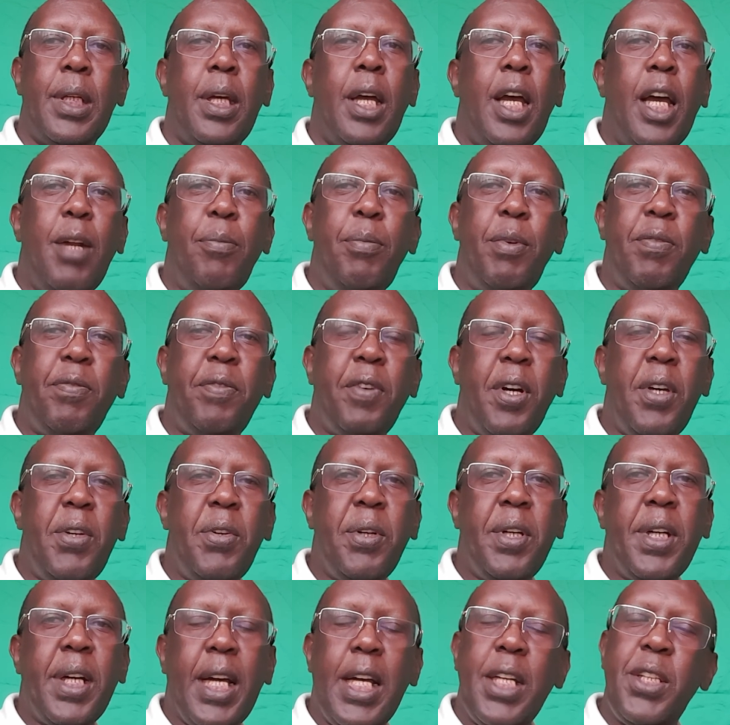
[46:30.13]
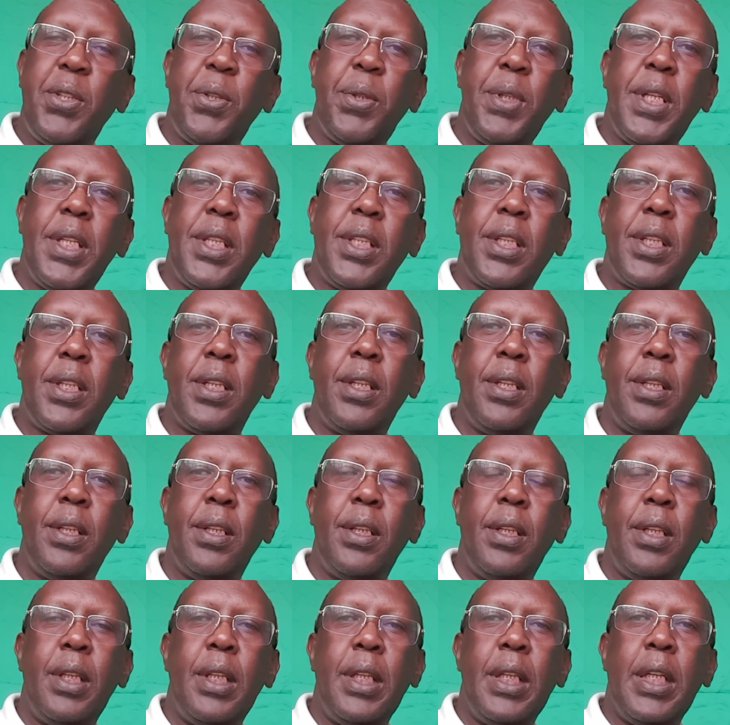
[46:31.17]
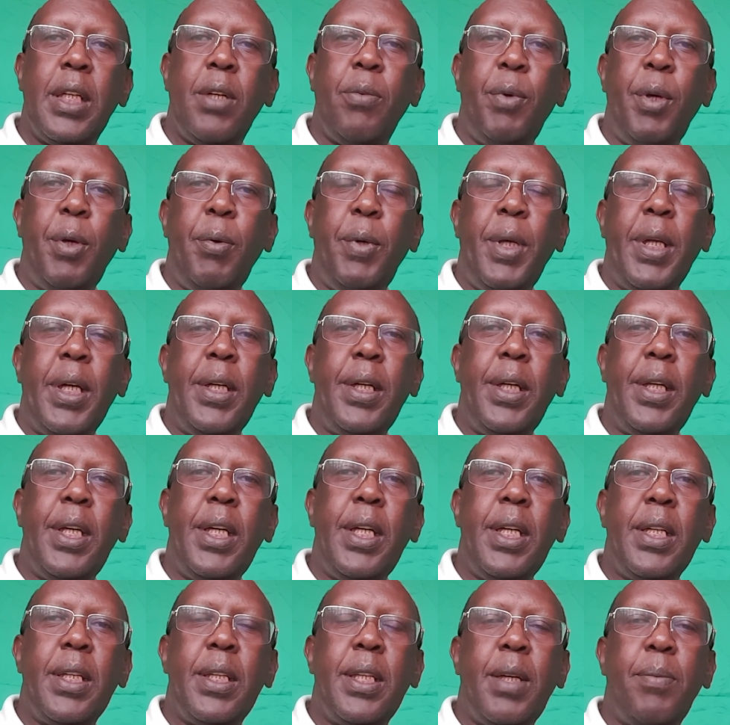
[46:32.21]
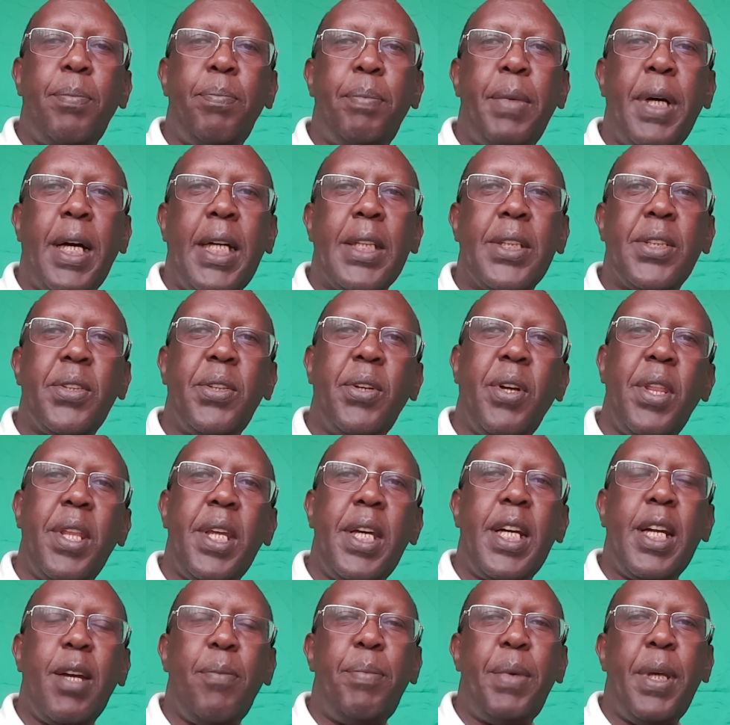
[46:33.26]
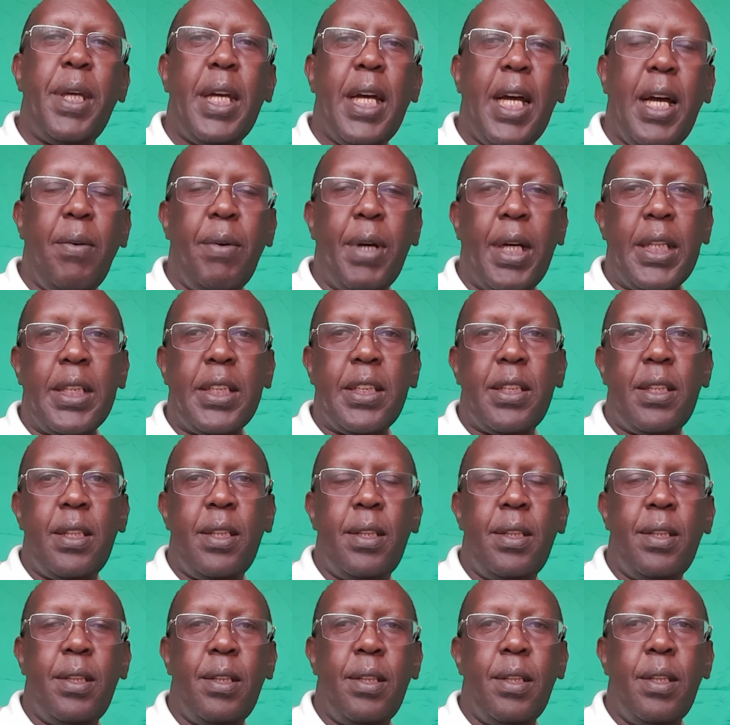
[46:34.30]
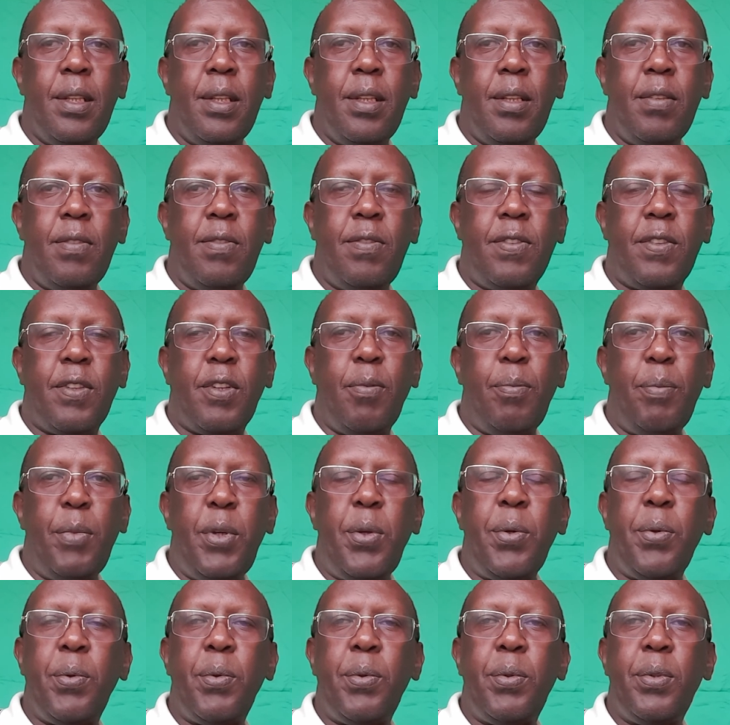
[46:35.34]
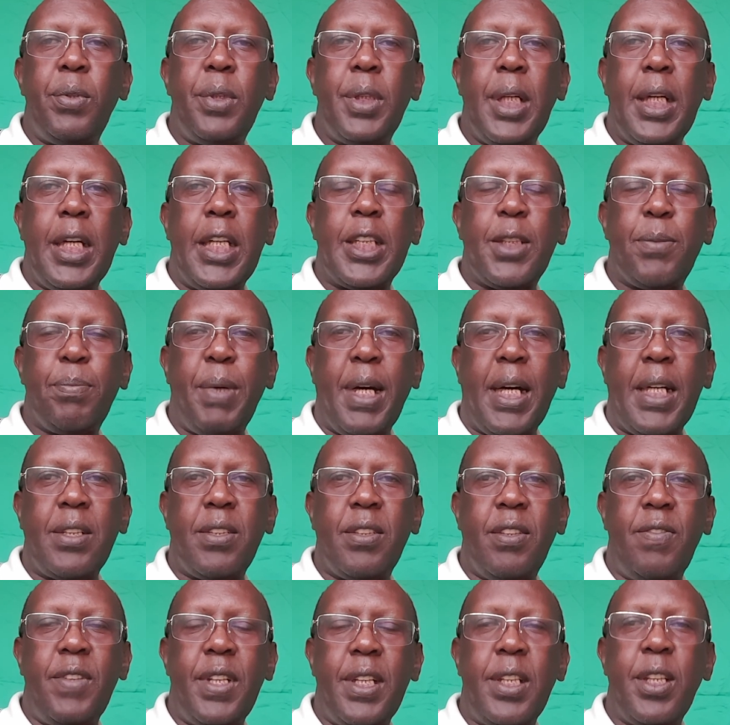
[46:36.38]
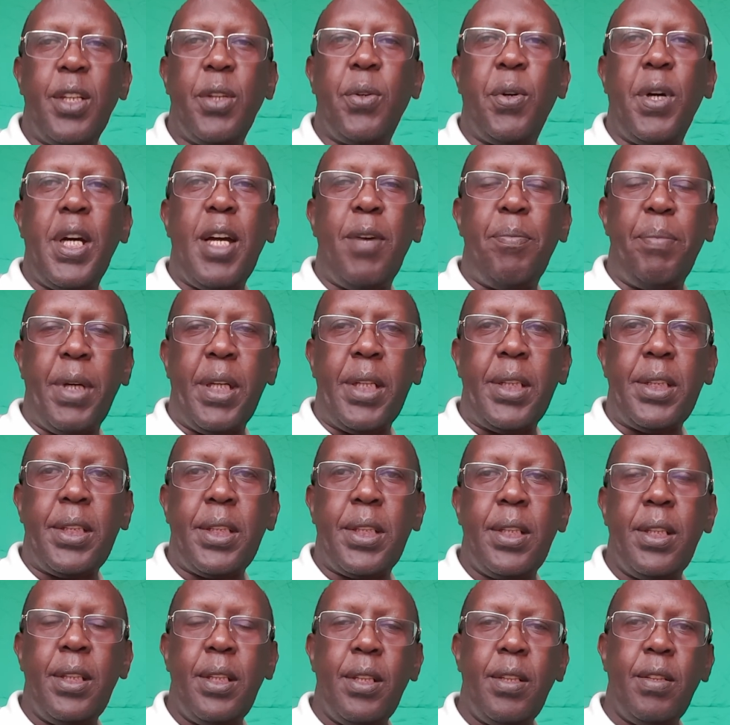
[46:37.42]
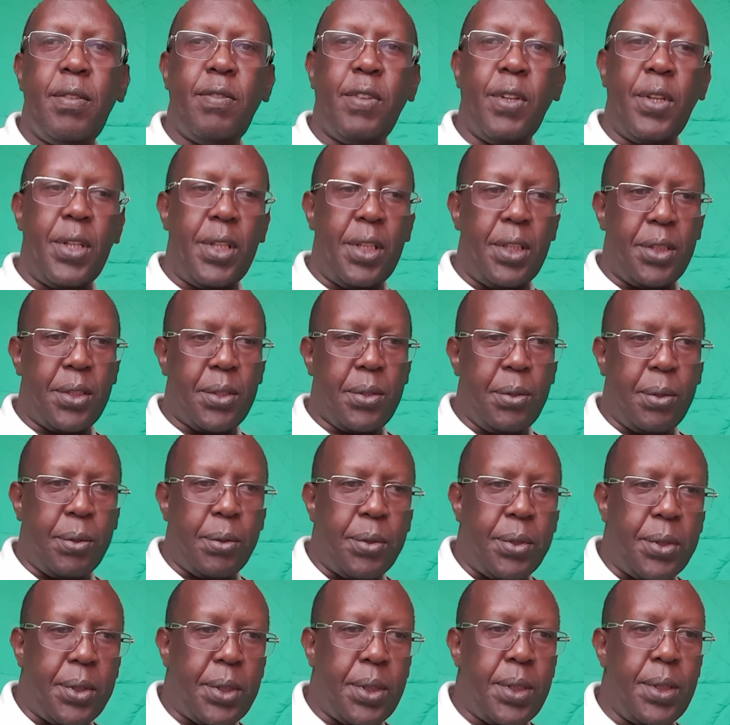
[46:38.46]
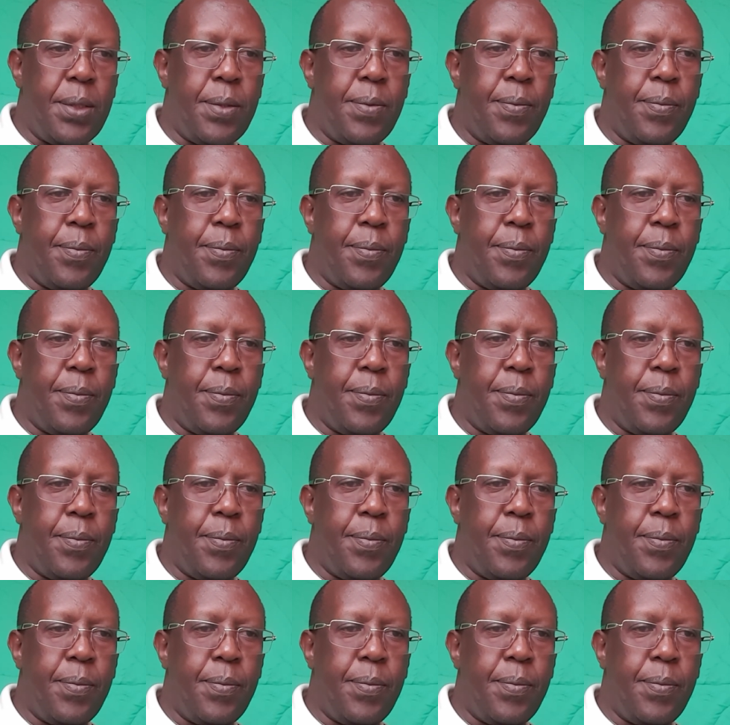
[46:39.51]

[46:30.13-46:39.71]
And before you graduate, we will need the personal therapy hours from you as part of the requirement for this course.